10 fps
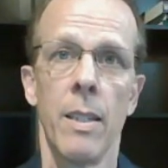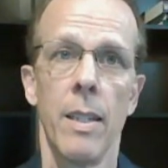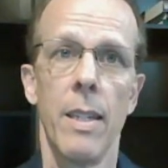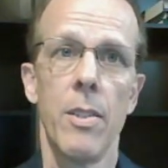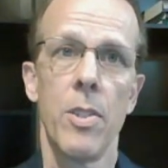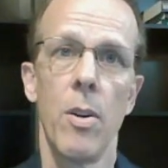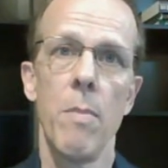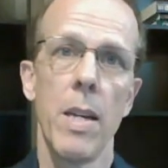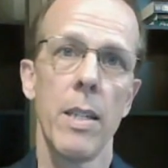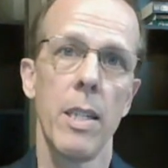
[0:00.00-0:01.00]
And so I'm
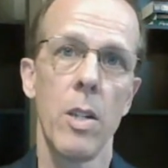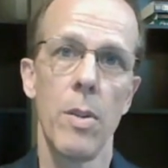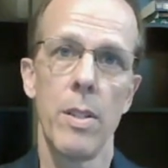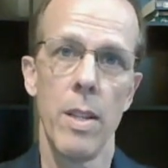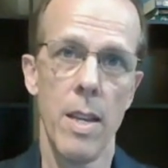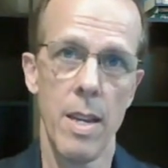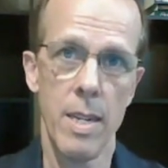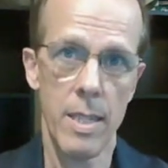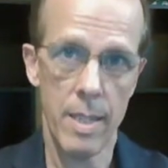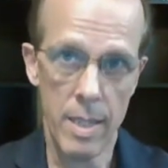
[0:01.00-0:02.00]
not going to go into
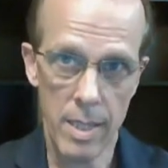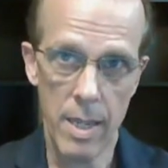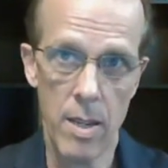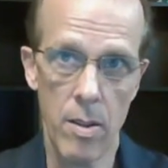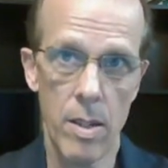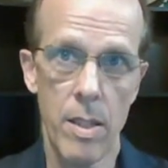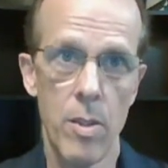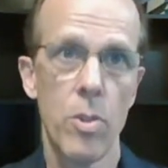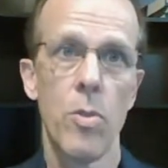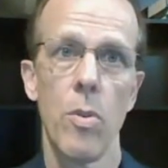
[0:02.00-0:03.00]
any detail in
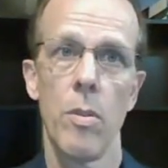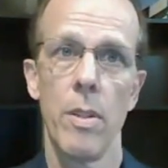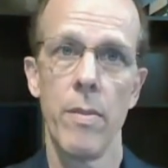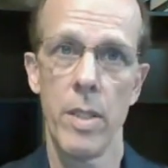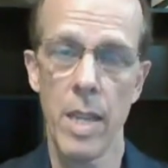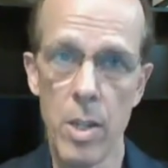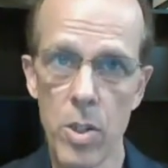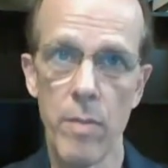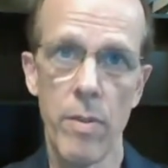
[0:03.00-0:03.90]
this short invitation